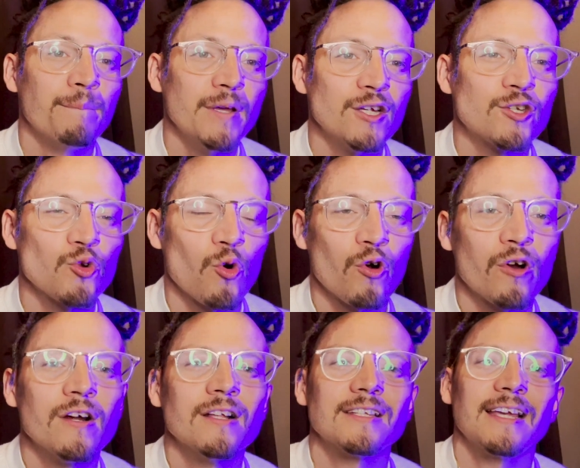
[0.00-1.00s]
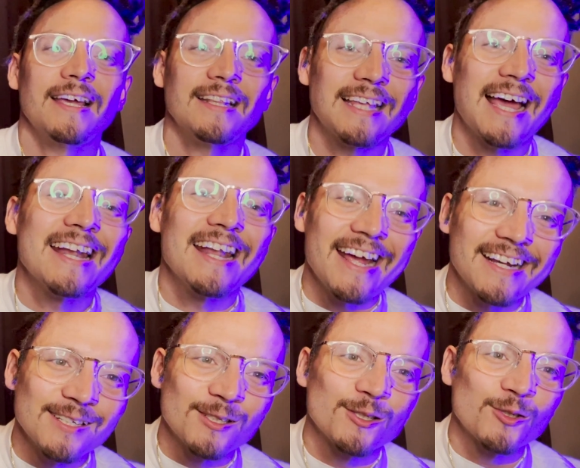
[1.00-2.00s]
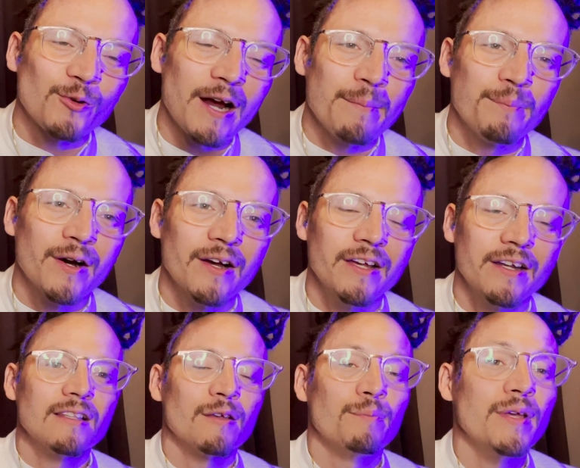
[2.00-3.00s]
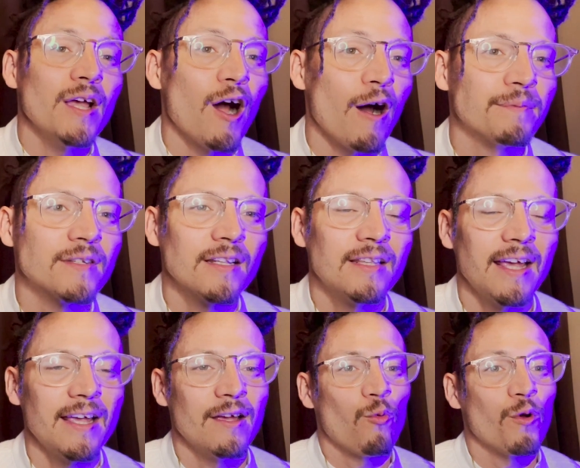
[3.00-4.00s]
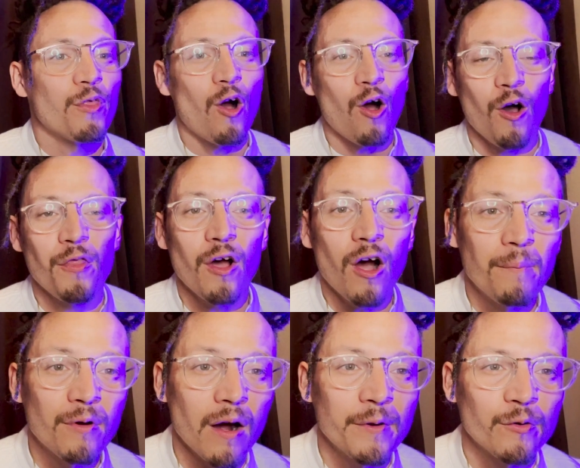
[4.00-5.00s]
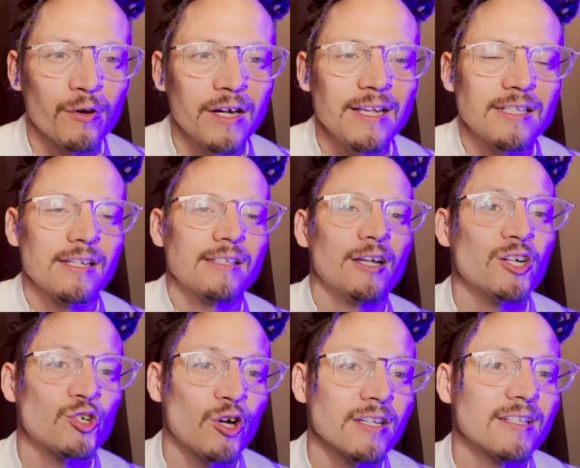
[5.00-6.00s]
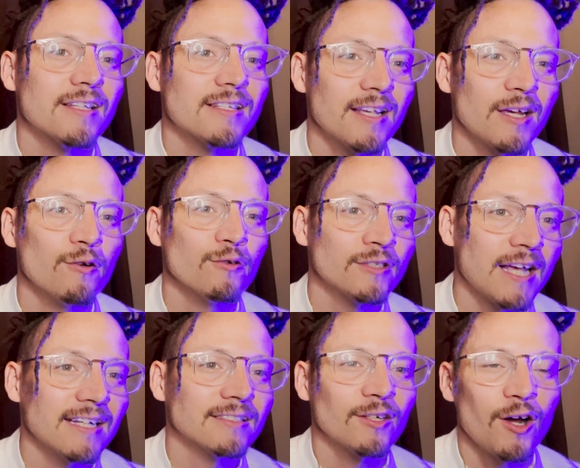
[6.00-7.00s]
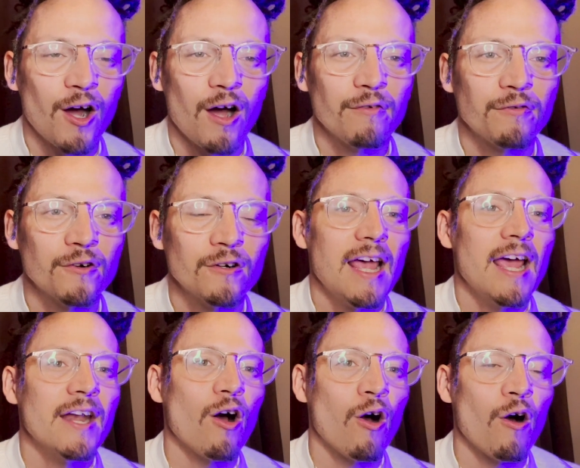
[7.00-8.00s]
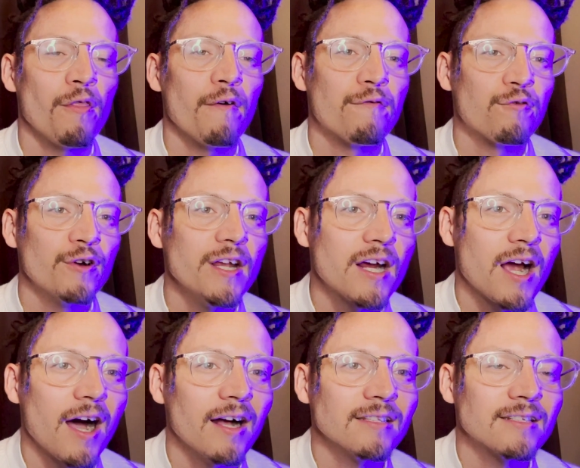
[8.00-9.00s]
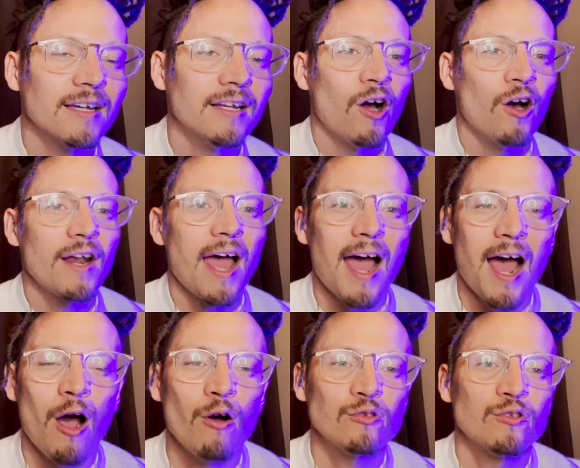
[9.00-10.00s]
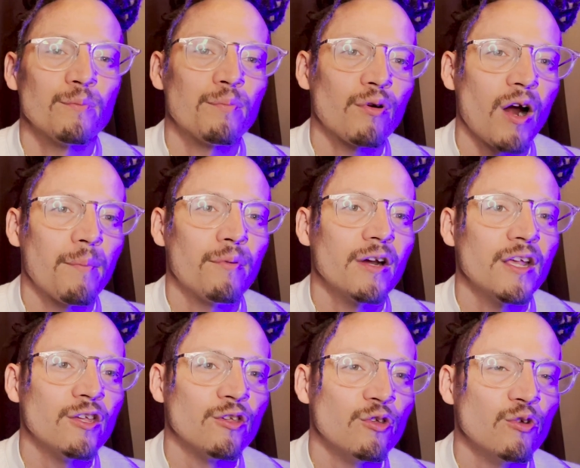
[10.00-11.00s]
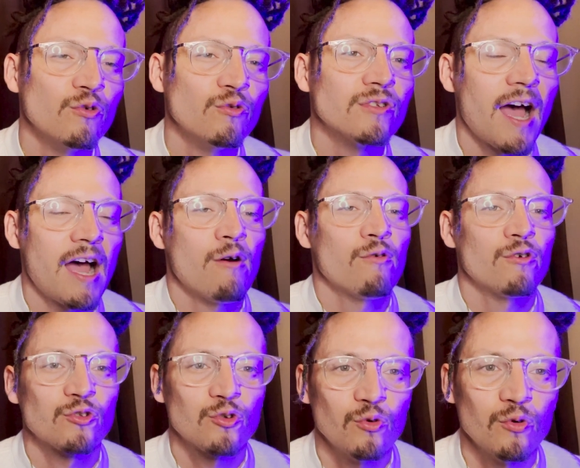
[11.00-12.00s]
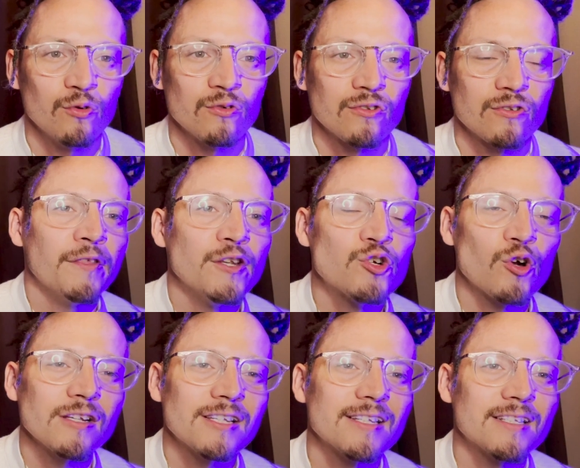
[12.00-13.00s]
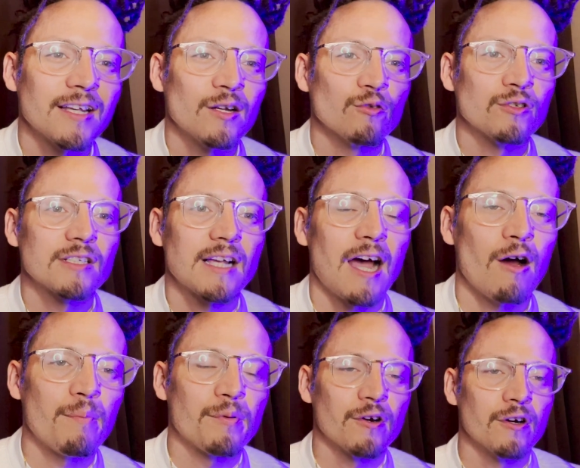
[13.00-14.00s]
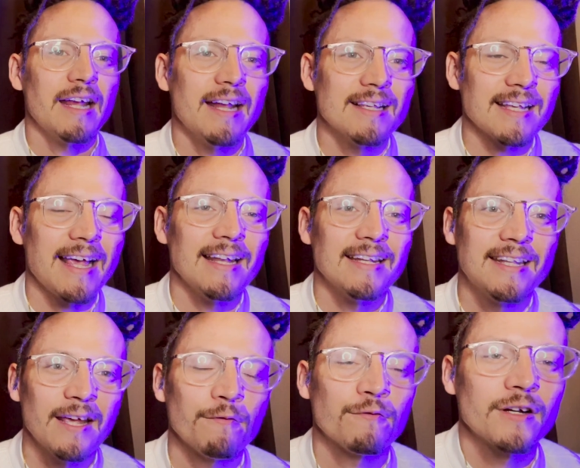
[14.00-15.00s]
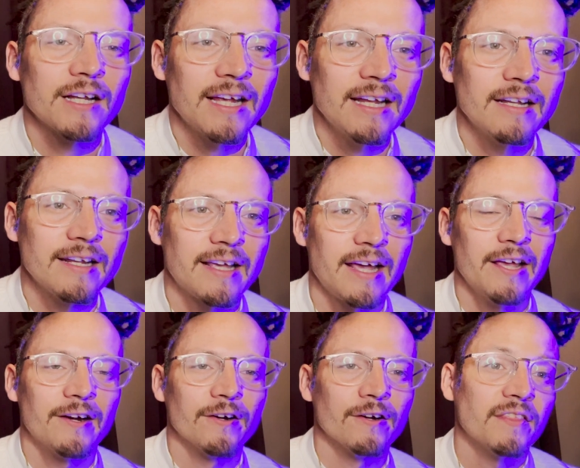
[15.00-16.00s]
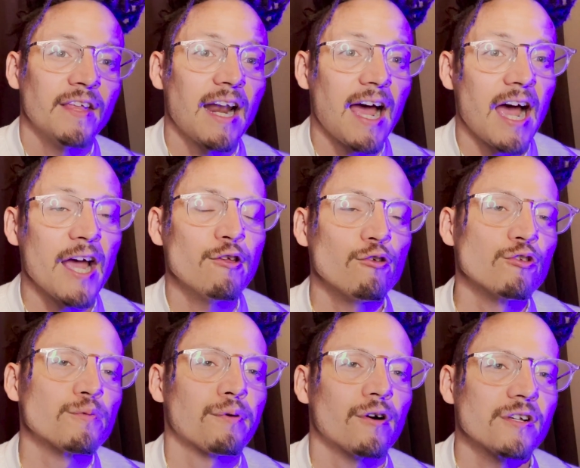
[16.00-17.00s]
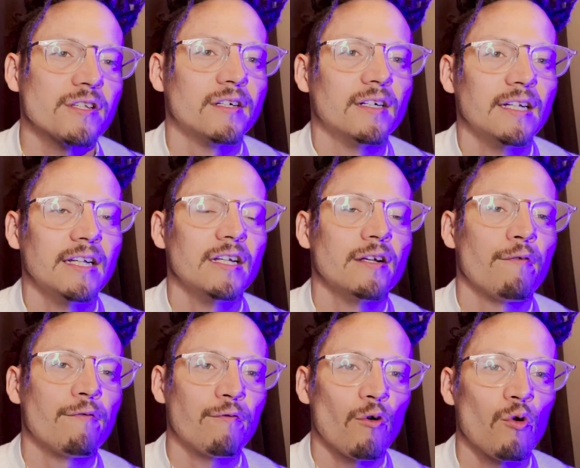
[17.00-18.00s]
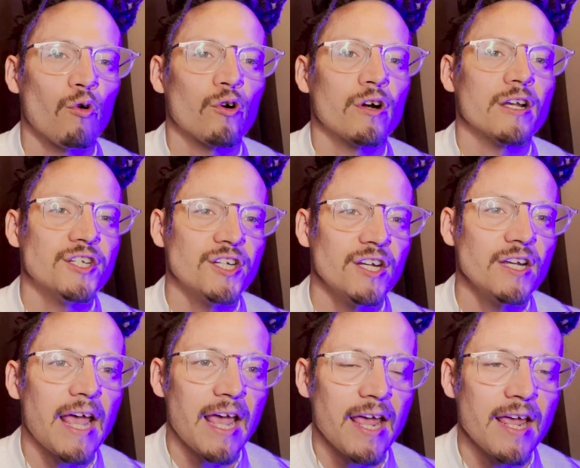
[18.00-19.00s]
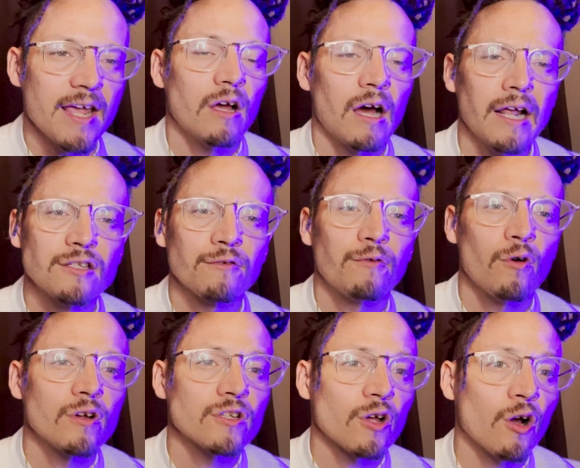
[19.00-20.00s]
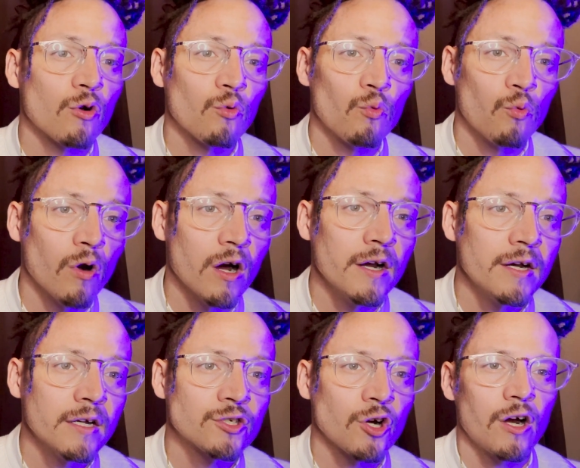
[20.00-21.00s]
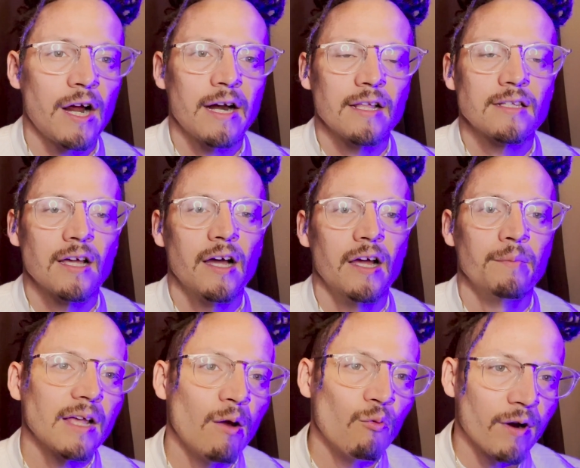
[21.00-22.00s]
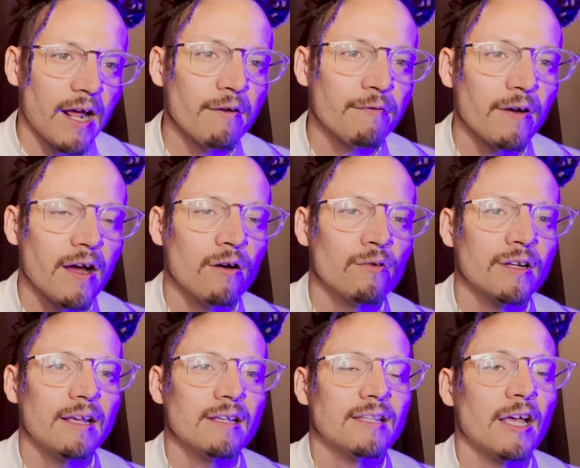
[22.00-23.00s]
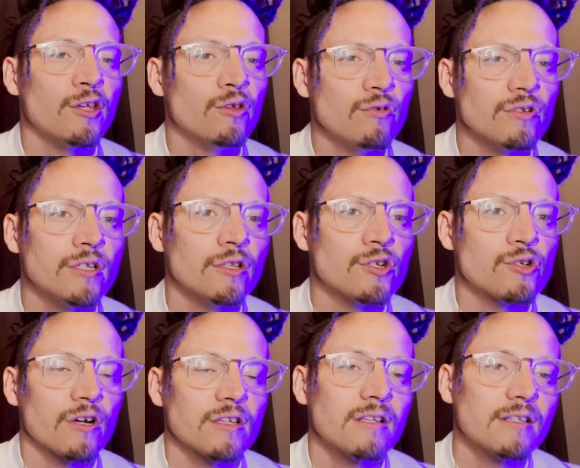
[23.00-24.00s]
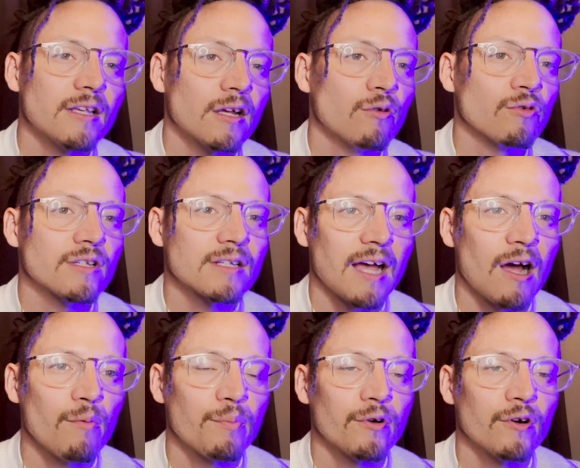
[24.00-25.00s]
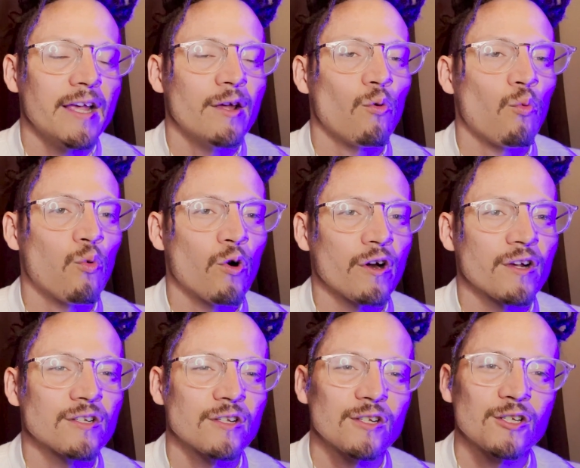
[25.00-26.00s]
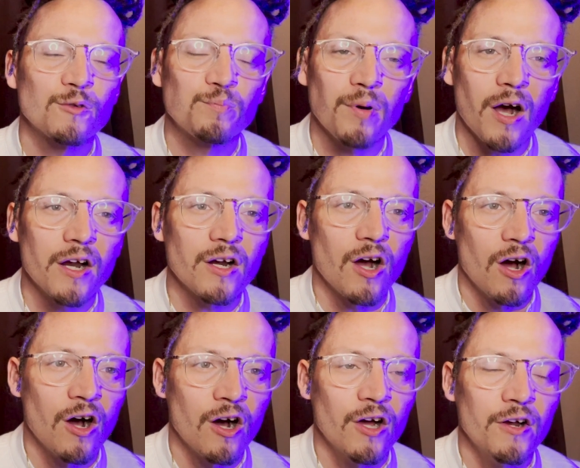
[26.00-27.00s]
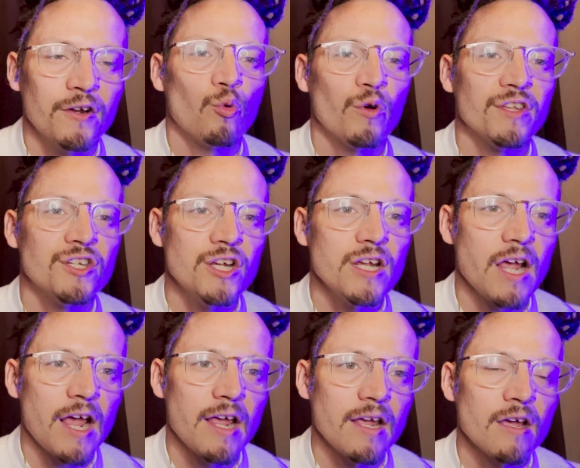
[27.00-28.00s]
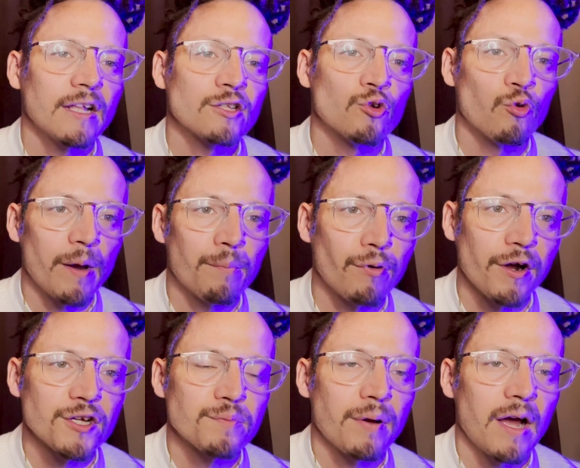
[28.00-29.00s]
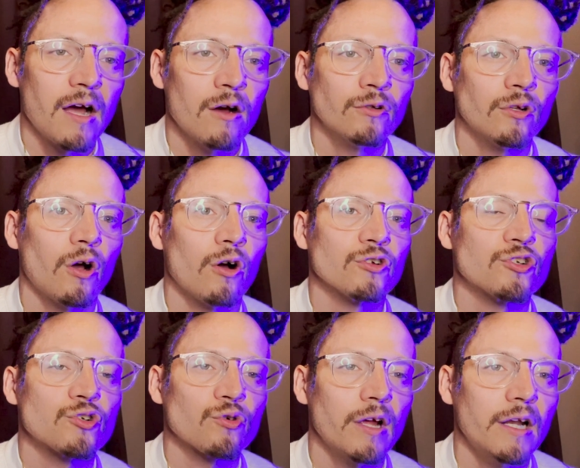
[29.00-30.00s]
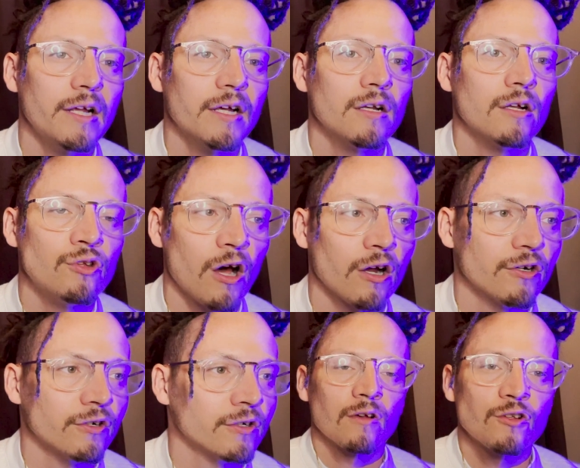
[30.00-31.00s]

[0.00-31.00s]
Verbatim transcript: Be sure to hit that like and subscribe button to be up to date with all the upcoming releases that Trusted Signals has to offer and all the free content on how to properly use our tools. The Trusted Signal Scalper is a different indicator that I use personally for GA. I like to focus on one chart at a time. And what I found is that using the Trusted Signal Scalper, it works spot on with GA. That's Great British Pound, Australian Dollar.